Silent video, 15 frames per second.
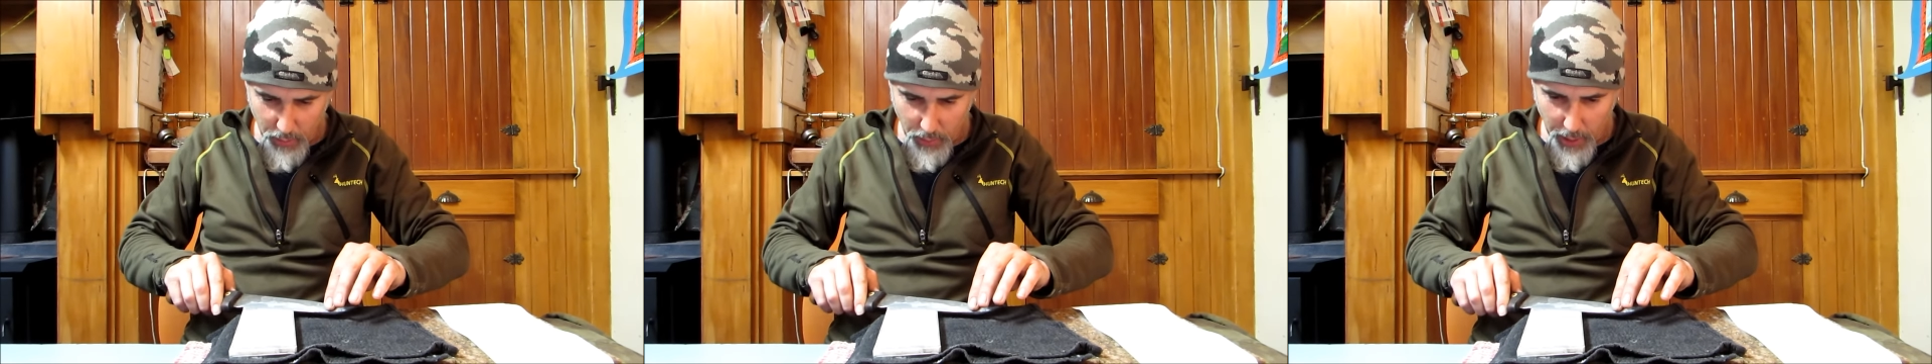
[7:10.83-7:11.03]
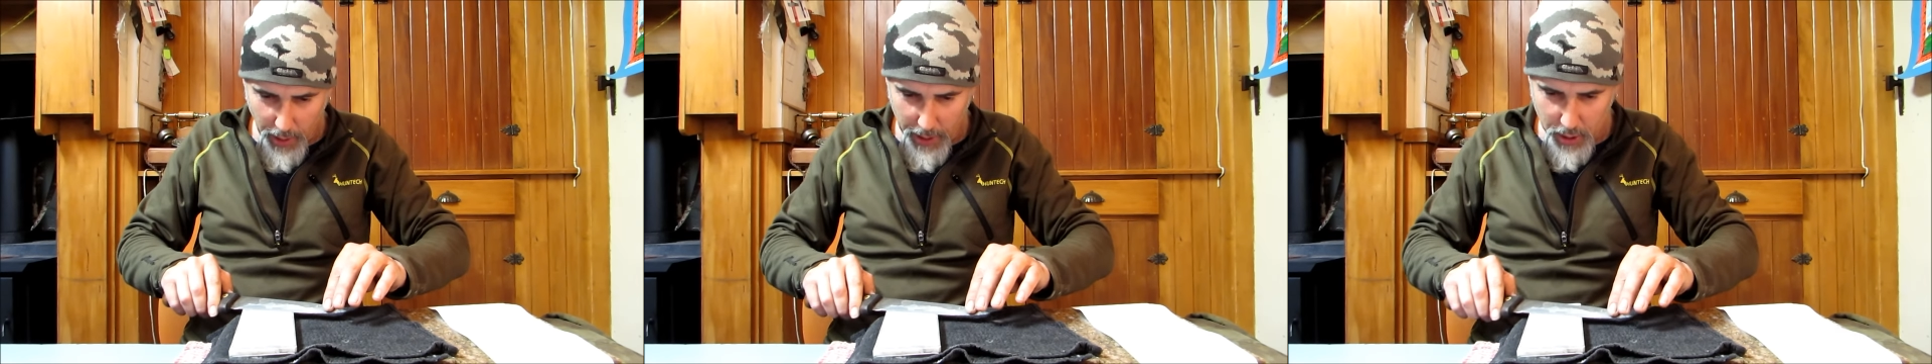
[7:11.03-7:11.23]

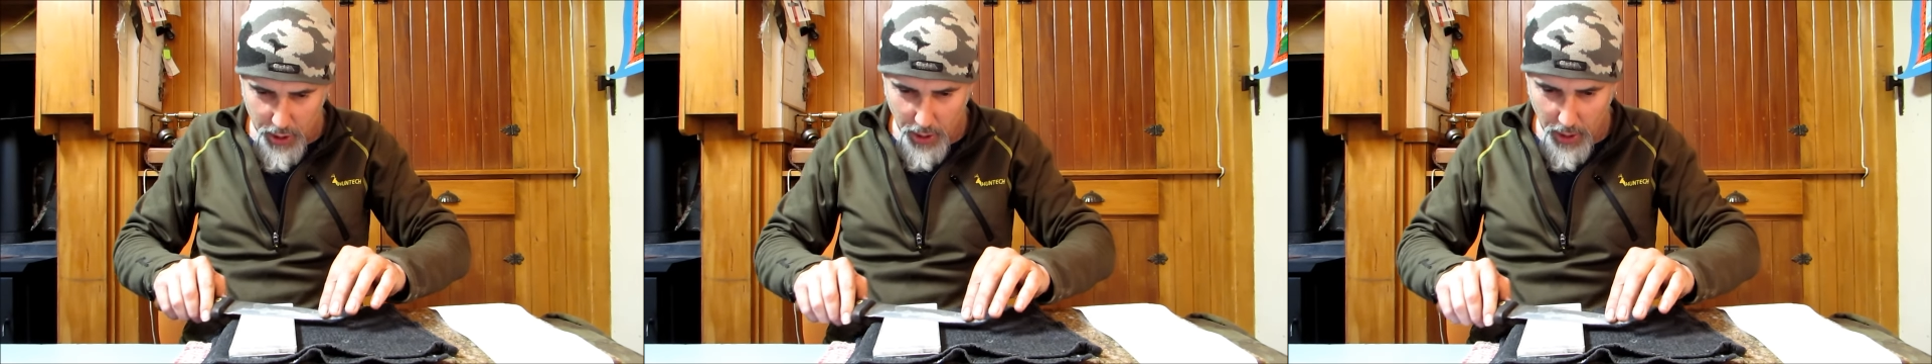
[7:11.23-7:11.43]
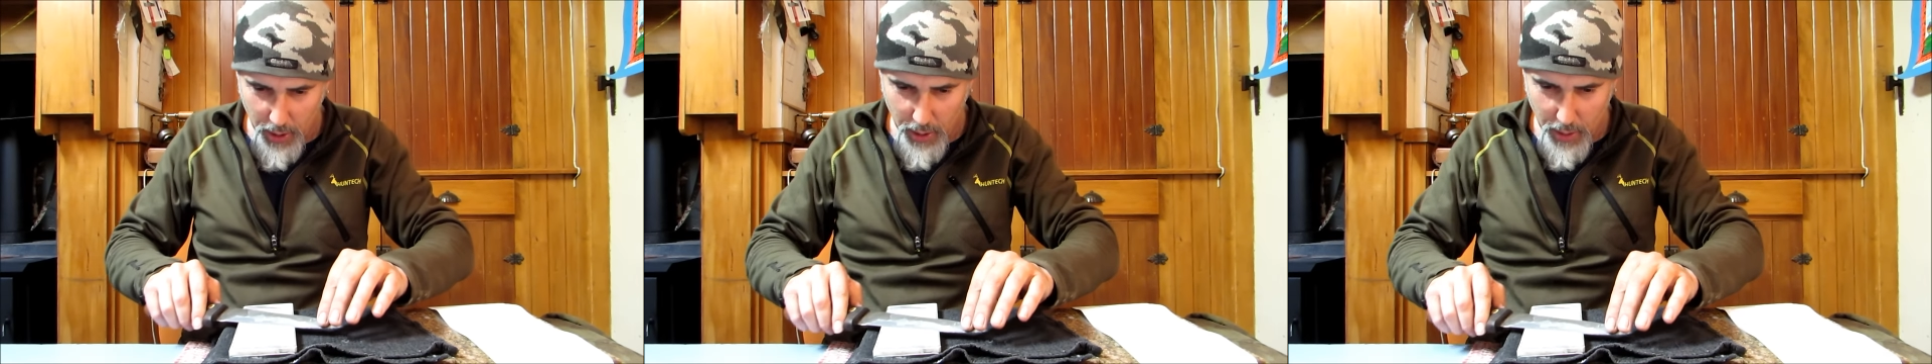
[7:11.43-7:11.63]

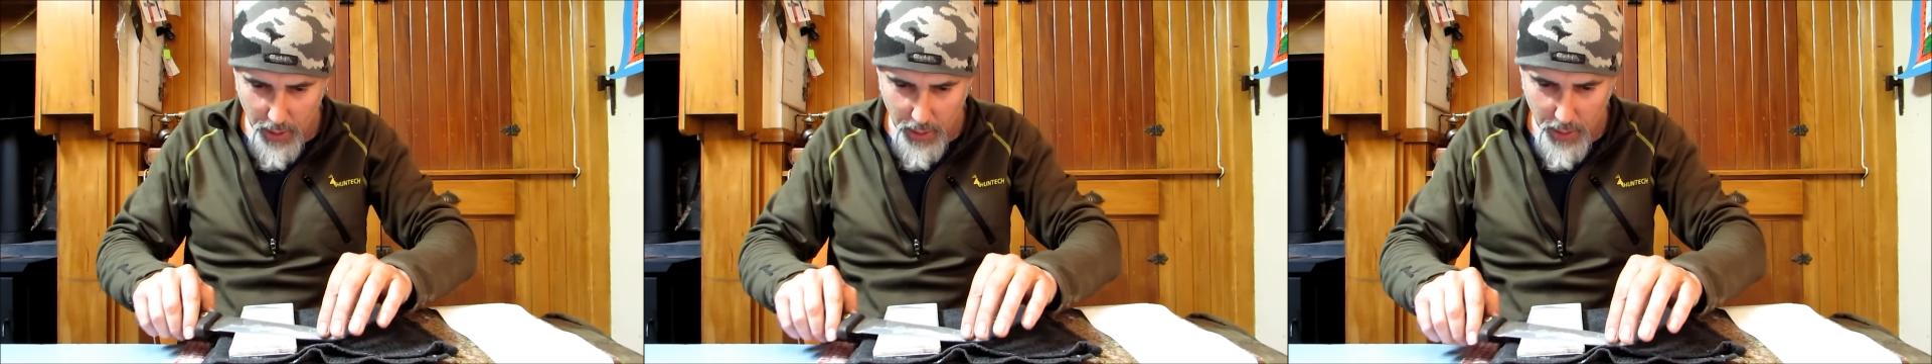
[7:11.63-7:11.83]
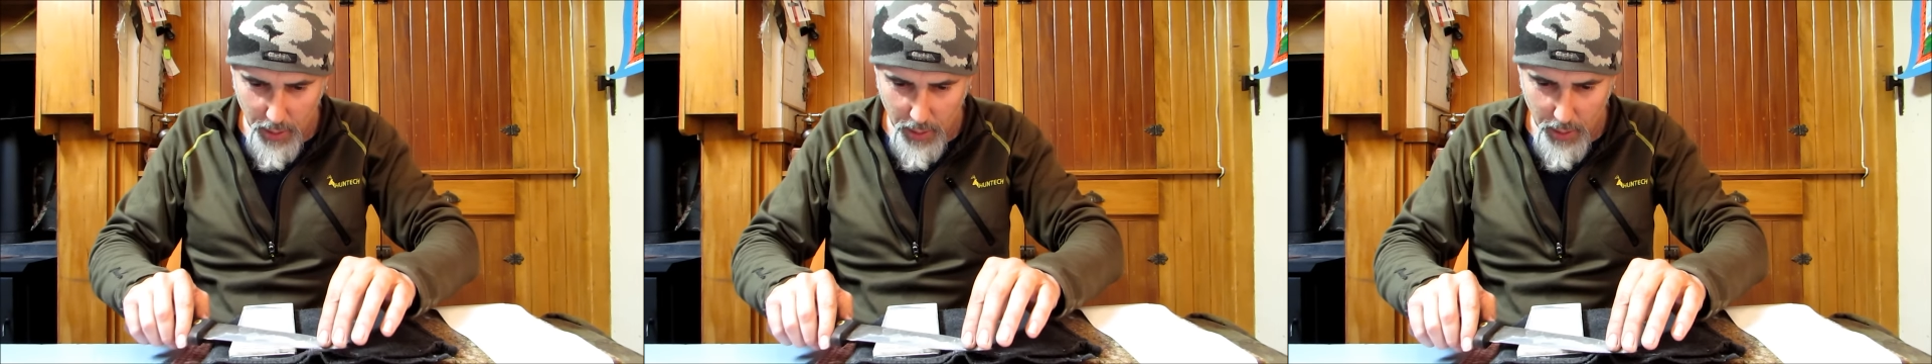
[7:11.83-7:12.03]
relaxing,
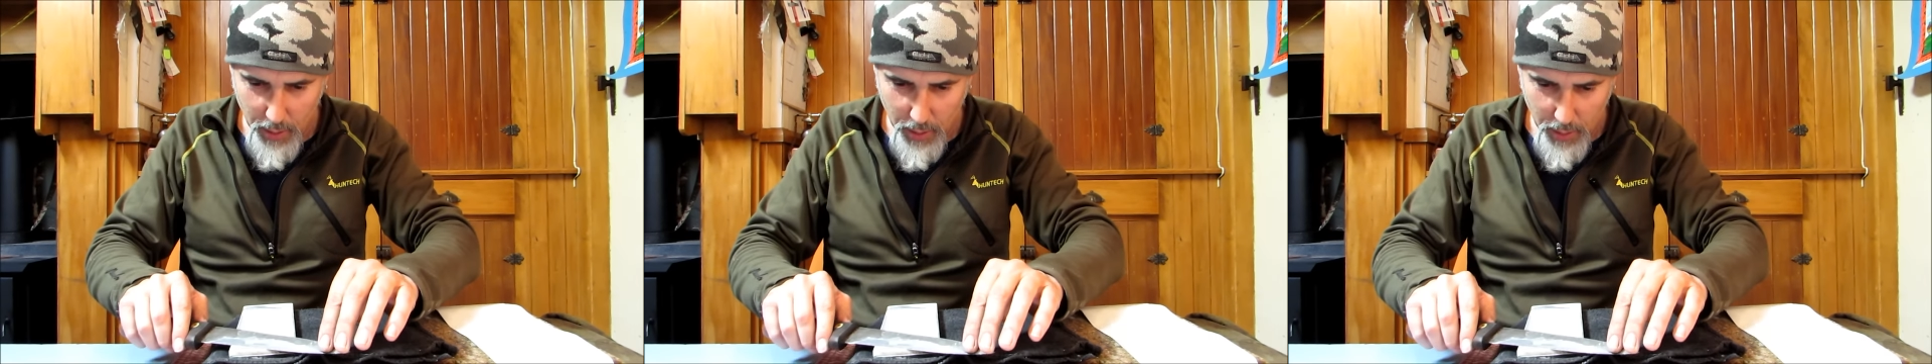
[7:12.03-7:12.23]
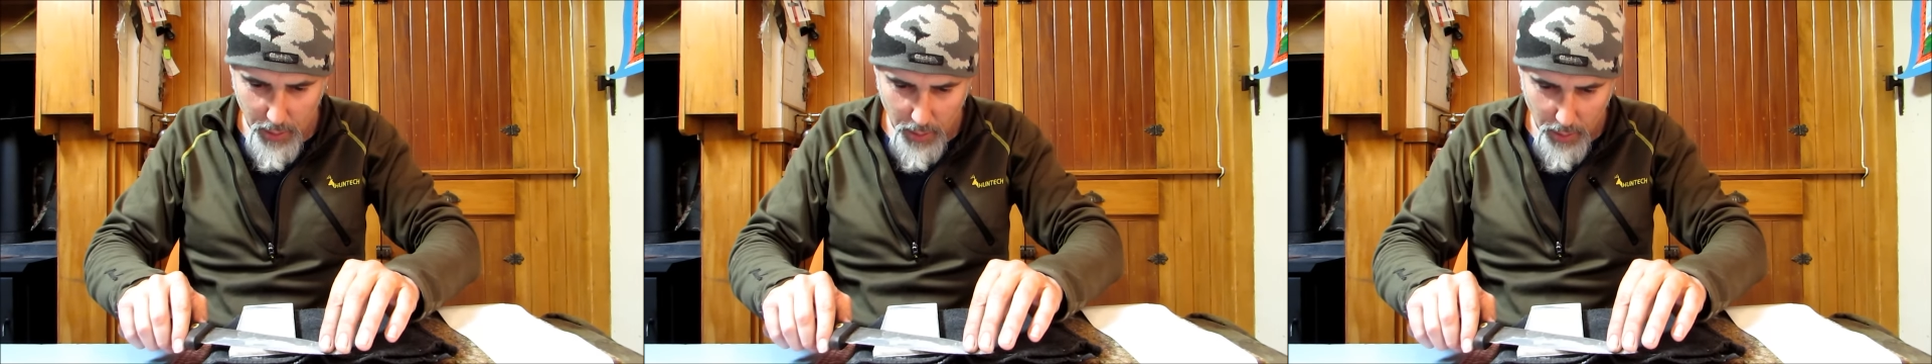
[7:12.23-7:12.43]

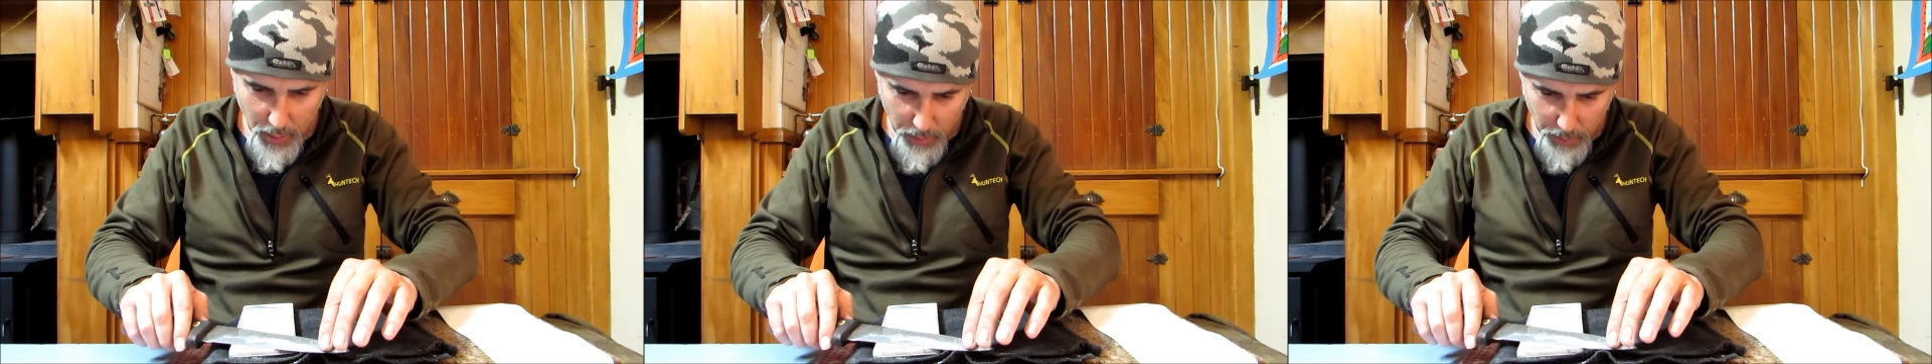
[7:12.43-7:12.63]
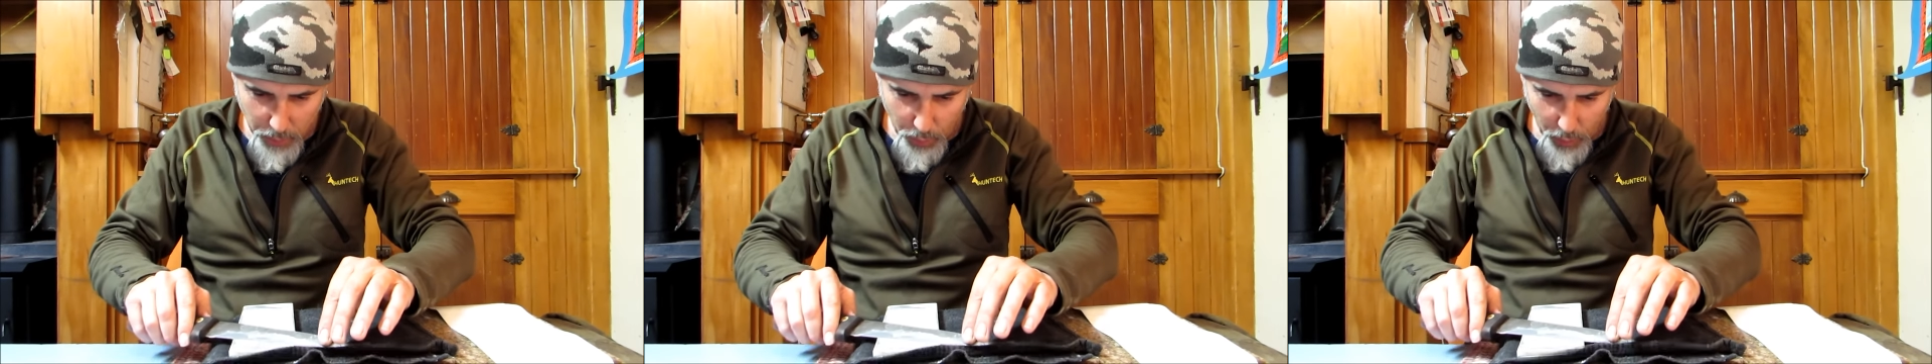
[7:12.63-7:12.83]

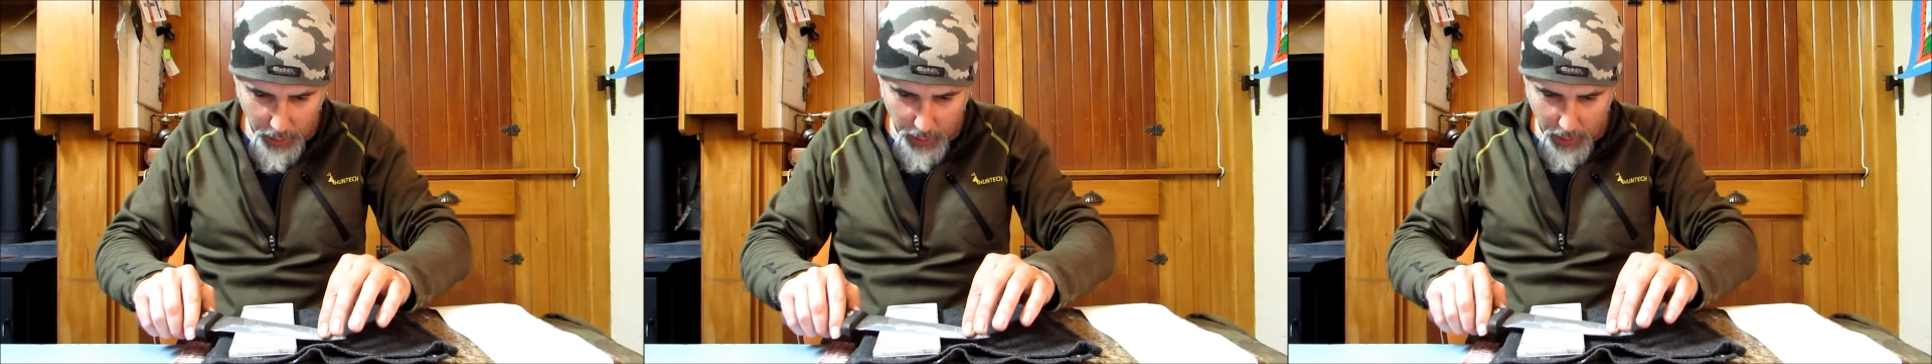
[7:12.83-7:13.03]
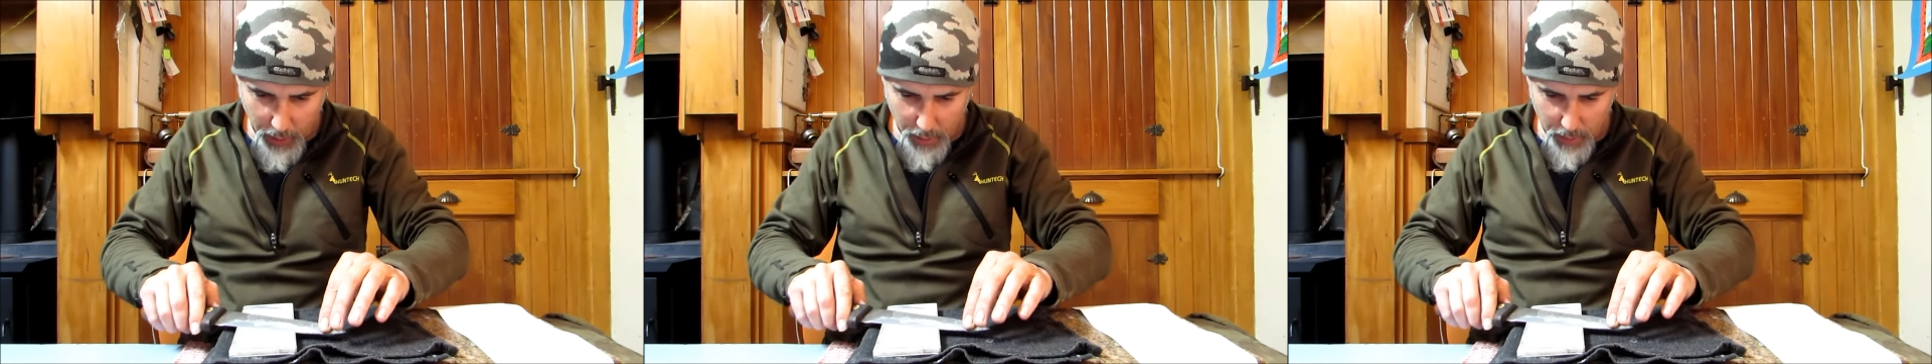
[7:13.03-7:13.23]

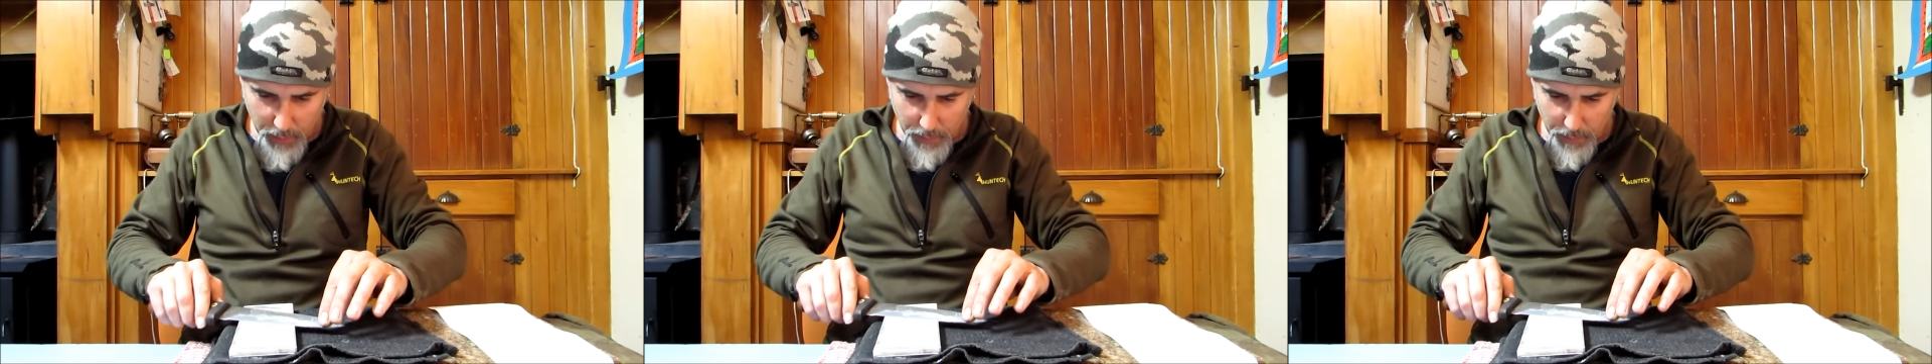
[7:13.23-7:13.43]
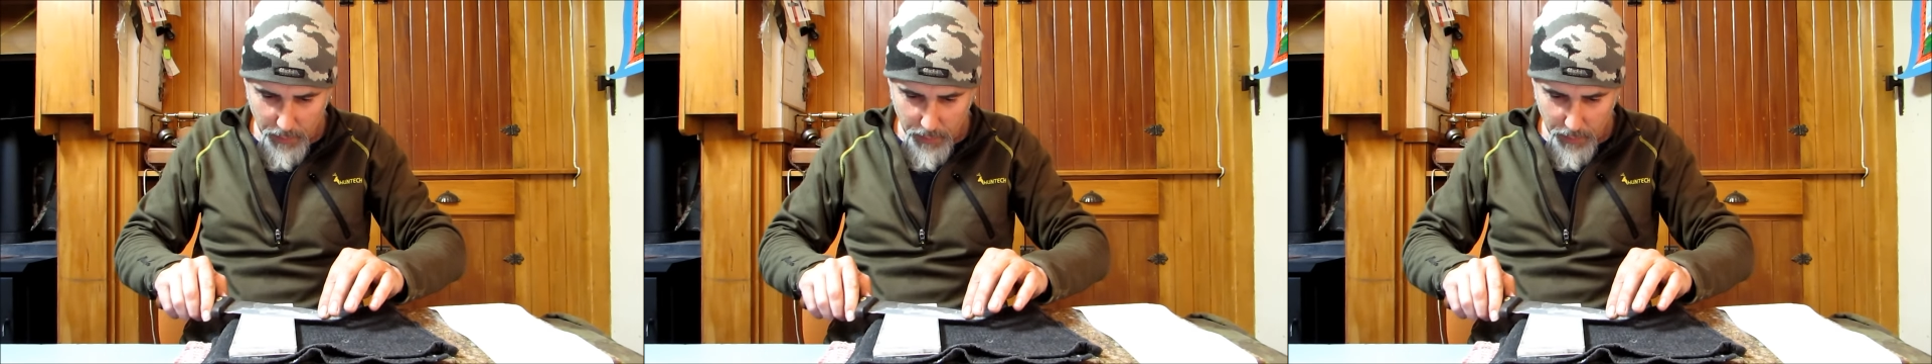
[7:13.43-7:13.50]
pulling in.